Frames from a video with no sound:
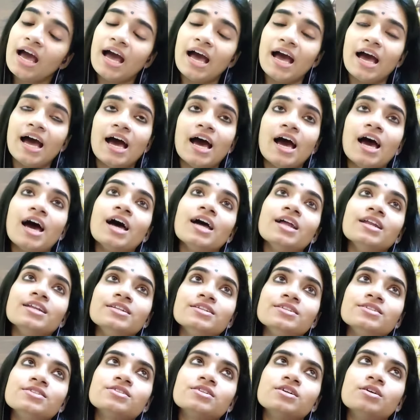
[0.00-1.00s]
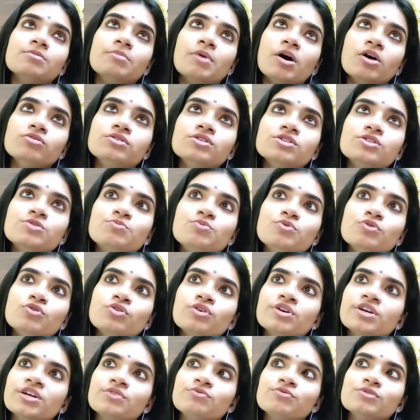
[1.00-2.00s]
And about this
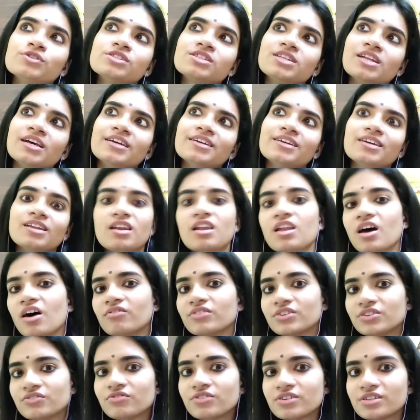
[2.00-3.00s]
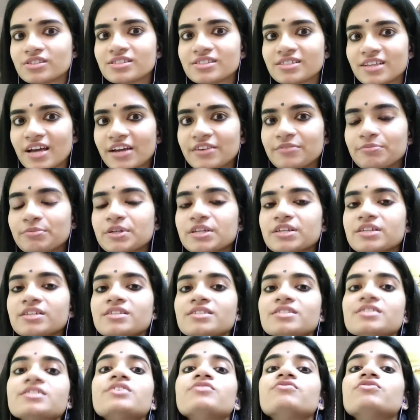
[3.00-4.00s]
book, it was like love at first sight,
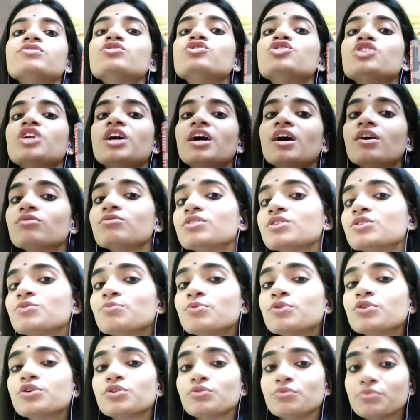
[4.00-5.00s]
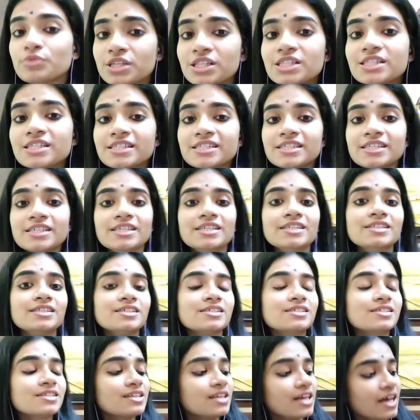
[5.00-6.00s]
because if you check out this book, you will see
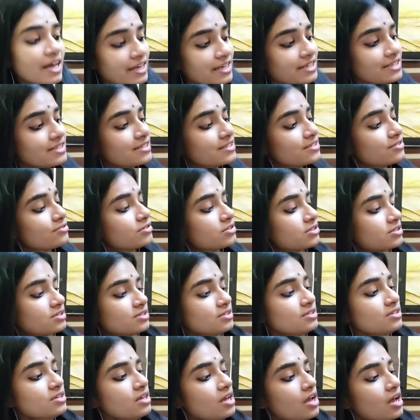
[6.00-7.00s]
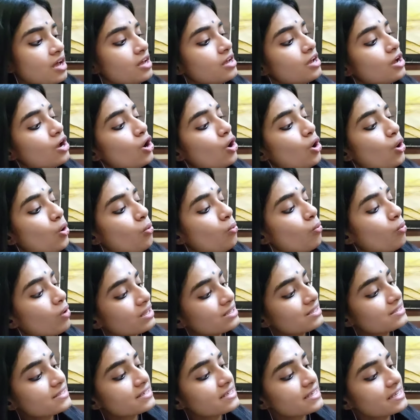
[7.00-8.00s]
this lines written:
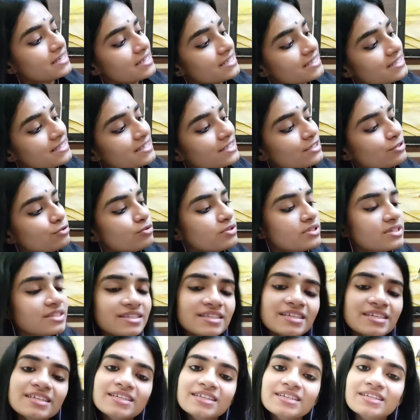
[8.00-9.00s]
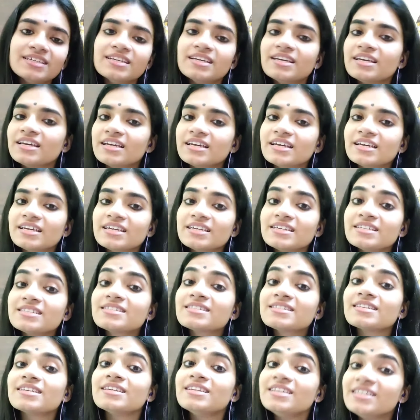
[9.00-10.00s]
what's easy to see
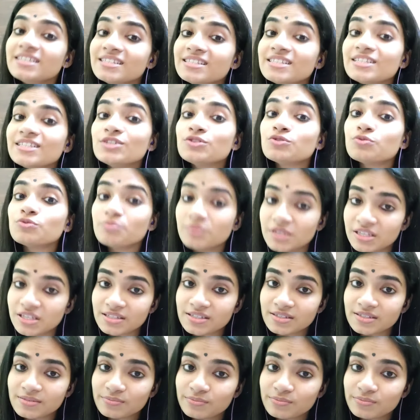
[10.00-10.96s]
is easy to miss.